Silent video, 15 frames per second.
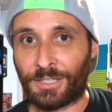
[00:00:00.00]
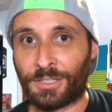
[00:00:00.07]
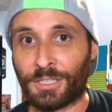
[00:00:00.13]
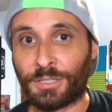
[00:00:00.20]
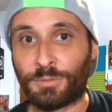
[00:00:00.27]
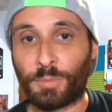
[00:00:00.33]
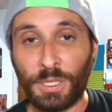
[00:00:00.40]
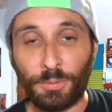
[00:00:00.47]

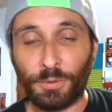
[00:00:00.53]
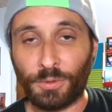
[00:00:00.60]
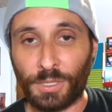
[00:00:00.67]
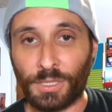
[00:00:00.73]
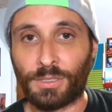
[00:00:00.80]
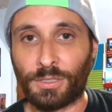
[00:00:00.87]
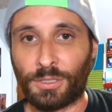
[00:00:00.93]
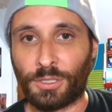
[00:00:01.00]
these people
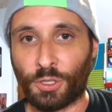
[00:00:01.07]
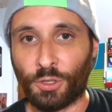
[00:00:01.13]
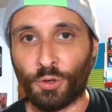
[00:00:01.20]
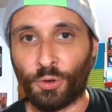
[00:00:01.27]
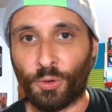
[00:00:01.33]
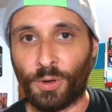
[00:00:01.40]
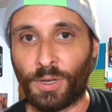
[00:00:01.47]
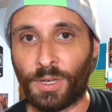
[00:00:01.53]
can
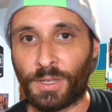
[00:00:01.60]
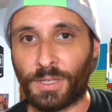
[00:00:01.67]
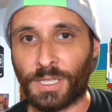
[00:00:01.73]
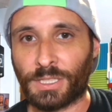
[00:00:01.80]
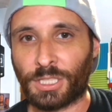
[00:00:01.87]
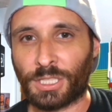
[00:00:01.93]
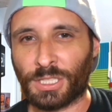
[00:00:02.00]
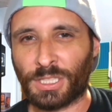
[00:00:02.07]
do
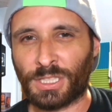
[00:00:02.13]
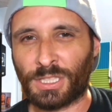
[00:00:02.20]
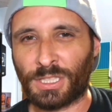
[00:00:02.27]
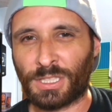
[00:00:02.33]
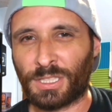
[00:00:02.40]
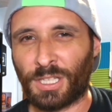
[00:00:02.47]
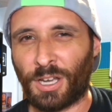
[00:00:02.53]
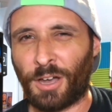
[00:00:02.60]
that's
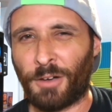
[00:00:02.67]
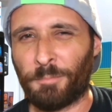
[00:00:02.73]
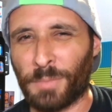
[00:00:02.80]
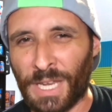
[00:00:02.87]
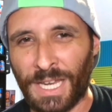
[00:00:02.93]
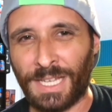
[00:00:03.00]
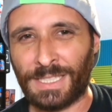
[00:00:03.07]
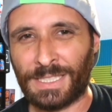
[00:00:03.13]
just
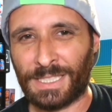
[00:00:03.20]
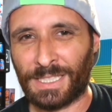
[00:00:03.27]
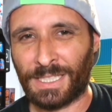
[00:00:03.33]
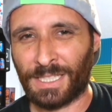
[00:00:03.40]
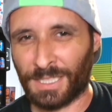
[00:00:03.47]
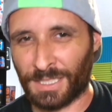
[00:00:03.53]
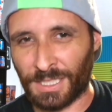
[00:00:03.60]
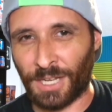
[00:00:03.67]
amazing.
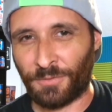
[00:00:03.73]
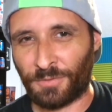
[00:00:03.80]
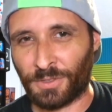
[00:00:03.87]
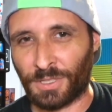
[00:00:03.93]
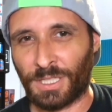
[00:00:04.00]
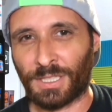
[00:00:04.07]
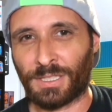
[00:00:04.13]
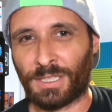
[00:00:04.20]
It
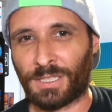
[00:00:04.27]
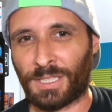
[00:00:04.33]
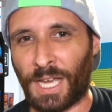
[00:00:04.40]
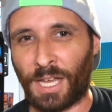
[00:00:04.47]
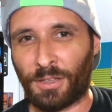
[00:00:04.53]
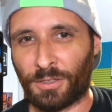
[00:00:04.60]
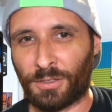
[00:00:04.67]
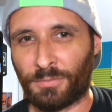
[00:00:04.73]
definitely is a
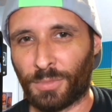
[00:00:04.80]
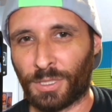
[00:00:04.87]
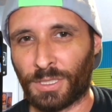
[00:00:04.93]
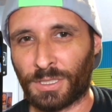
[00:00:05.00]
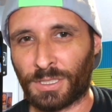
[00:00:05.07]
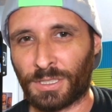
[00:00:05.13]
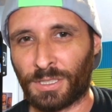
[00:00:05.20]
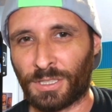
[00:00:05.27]
talent, but
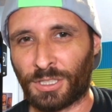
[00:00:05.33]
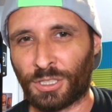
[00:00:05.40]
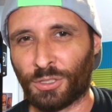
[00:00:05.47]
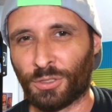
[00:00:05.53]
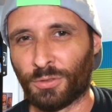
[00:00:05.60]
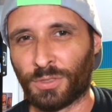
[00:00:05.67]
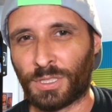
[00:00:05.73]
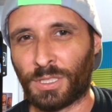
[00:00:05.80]
it's
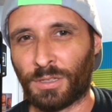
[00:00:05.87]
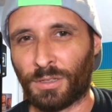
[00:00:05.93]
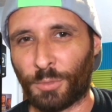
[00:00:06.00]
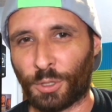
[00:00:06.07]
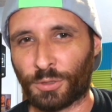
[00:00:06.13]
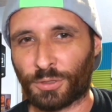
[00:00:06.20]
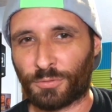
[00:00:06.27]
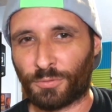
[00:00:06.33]
used in the
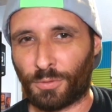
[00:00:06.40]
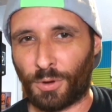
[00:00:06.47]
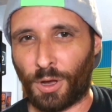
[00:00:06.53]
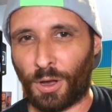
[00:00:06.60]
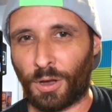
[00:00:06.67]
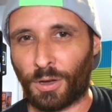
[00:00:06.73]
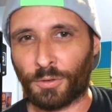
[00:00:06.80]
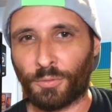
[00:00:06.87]
most
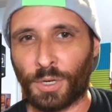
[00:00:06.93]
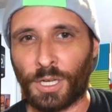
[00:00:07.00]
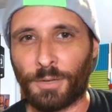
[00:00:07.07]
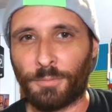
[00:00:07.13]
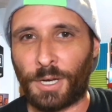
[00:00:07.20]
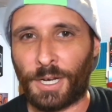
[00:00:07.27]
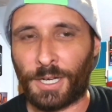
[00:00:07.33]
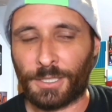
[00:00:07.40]
wrong way
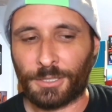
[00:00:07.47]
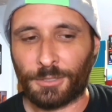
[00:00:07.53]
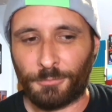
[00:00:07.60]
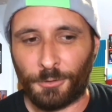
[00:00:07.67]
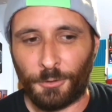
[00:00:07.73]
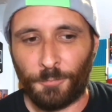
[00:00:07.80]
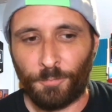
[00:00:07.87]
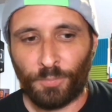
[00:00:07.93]

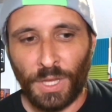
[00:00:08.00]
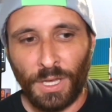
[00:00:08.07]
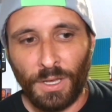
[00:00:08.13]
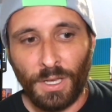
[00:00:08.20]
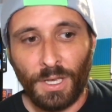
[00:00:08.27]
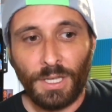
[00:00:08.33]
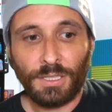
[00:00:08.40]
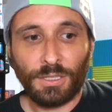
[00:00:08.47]
possible.
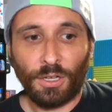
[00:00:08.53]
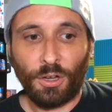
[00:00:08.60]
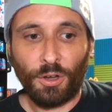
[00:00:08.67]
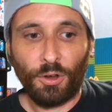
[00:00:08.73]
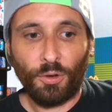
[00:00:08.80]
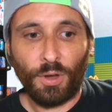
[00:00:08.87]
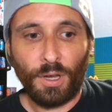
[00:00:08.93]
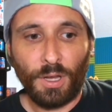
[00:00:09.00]

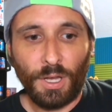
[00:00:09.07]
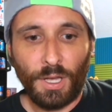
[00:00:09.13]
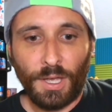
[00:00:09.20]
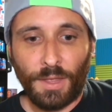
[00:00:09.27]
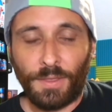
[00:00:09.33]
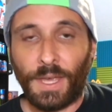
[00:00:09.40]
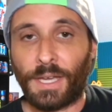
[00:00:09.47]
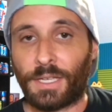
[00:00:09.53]
So
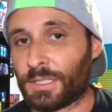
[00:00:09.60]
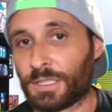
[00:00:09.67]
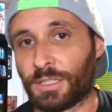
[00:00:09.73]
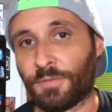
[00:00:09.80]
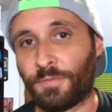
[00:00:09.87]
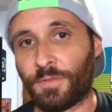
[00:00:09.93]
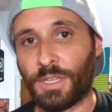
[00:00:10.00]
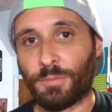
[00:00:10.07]
that is
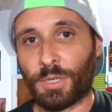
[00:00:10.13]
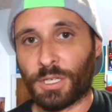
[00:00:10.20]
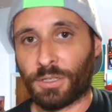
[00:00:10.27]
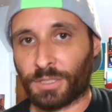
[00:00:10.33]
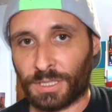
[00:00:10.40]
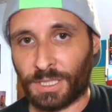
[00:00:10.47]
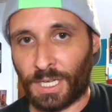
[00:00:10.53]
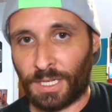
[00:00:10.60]
the
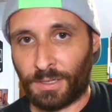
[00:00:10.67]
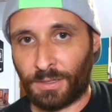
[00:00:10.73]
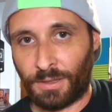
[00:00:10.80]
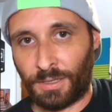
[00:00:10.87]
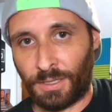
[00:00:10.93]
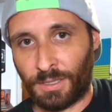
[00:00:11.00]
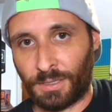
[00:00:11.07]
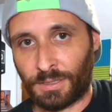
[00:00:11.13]
female side of
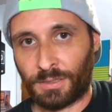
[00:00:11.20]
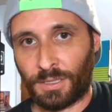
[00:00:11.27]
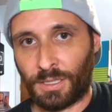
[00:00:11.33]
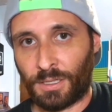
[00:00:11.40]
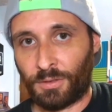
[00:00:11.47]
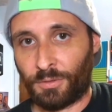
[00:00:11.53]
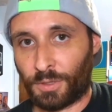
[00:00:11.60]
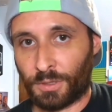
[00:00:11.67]
things.
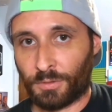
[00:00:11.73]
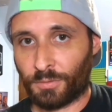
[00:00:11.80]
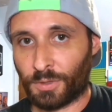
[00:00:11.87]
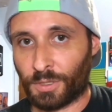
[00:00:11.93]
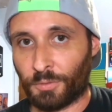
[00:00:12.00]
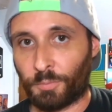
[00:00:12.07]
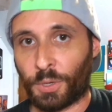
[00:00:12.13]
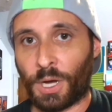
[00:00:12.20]
When
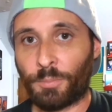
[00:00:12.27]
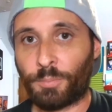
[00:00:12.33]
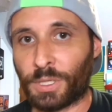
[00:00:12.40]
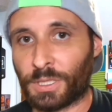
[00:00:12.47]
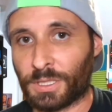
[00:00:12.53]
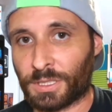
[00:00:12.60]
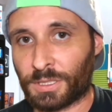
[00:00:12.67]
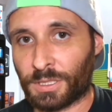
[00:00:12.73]
you bump
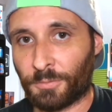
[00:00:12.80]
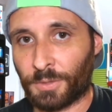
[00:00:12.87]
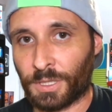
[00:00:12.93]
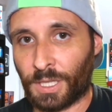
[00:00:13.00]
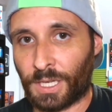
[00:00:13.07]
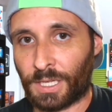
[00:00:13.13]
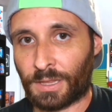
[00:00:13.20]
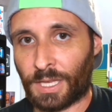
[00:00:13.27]
into
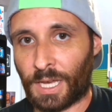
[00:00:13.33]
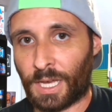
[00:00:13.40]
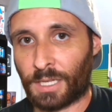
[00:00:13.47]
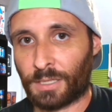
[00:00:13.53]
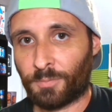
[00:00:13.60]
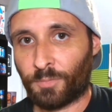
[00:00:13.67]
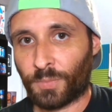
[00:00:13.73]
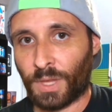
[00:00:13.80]
someone like
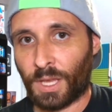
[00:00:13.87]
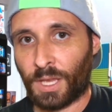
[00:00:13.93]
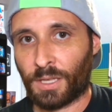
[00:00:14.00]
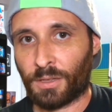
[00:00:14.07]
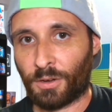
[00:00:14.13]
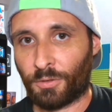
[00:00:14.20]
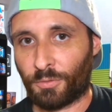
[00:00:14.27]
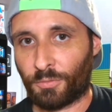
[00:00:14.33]
that,
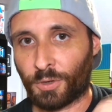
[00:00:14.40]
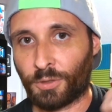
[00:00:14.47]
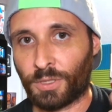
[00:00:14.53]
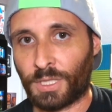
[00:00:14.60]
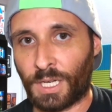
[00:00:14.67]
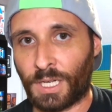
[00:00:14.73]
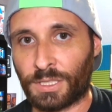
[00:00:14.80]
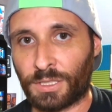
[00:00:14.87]
and they're
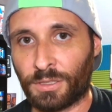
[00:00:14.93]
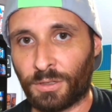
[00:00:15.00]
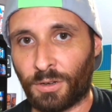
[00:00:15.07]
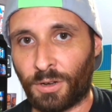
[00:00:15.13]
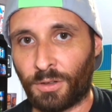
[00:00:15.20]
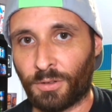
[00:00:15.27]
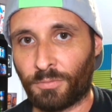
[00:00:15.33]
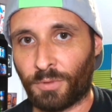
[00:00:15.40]
really nice to you
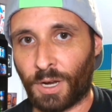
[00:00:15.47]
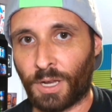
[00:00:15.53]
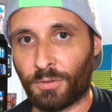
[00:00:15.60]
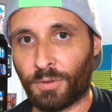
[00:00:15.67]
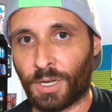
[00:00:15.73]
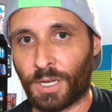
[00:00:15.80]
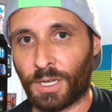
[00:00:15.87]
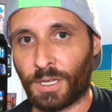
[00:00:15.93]
all right
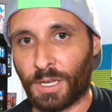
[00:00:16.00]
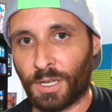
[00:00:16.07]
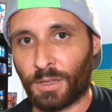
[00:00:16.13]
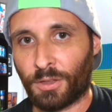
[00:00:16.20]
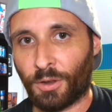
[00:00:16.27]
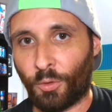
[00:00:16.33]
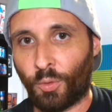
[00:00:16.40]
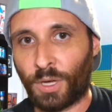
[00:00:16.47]
away,
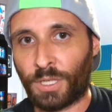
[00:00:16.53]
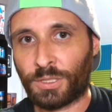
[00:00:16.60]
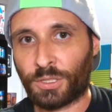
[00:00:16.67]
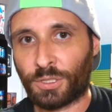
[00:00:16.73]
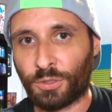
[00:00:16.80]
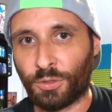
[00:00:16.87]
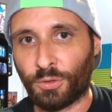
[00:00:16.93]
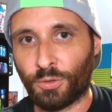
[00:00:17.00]
they're wanting
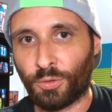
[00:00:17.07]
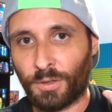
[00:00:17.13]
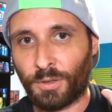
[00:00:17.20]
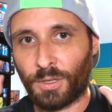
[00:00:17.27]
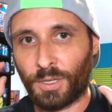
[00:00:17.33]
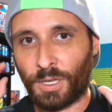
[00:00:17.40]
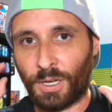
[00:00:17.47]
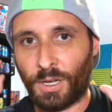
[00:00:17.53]
to
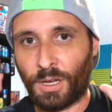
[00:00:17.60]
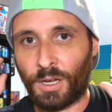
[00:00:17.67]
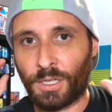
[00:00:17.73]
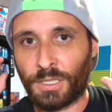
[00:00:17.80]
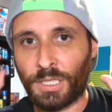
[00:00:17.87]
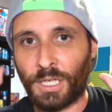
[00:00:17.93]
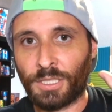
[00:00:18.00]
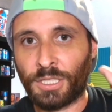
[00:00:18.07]

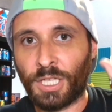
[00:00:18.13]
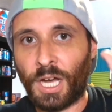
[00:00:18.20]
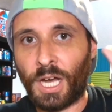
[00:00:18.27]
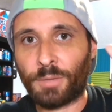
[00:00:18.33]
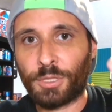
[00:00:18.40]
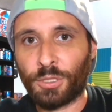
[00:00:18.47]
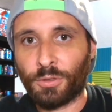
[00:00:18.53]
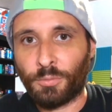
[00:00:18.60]

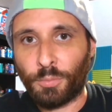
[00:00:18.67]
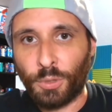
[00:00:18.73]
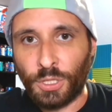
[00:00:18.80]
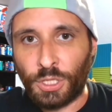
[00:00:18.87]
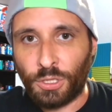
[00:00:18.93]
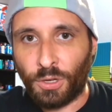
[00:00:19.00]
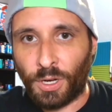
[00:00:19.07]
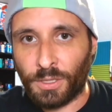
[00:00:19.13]
adopt you and
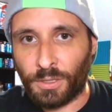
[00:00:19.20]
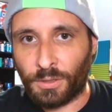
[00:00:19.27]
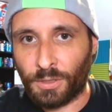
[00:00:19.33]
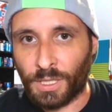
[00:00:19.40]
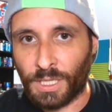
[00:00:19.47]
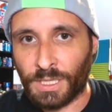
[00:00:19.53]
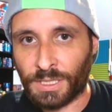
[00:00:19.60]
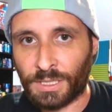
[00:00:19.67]
put you on the
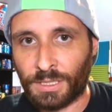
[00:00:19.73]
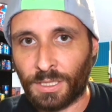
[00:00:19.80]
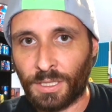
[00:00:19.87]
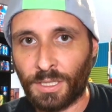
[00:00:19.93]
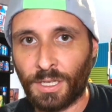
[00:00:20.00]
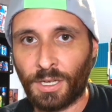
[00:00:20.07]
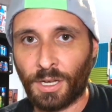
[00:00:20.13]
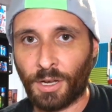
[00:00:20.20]
list
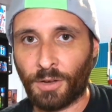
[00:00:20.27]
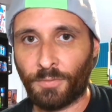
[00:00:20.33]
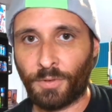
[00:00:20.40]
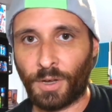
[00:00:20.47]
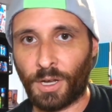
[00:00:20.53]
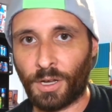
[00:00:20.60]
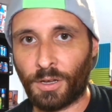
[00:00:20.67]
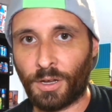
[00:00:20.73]
of
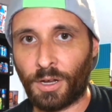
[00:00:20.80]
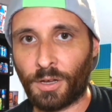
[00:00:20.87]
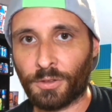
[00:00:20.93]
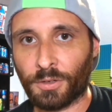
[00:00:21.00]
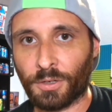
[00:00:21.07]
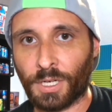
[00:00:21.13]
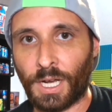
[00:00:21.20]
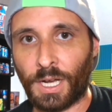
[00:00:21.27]

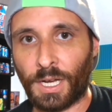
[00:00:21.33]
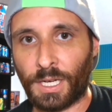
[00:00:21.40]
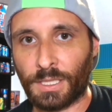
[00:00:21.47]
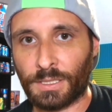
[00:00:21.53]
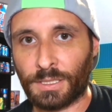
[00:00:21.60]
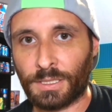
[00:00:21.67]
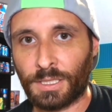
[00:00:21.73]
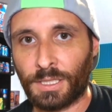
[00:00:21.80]
other
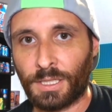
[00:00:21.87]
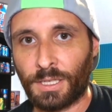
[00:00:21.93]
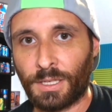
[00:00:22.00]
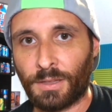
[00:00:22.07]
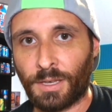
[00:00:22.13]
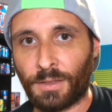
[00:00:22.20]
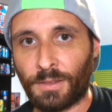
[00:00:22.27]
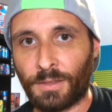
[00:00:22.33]
guys
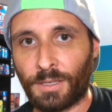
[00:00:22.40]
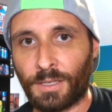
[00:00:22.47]
that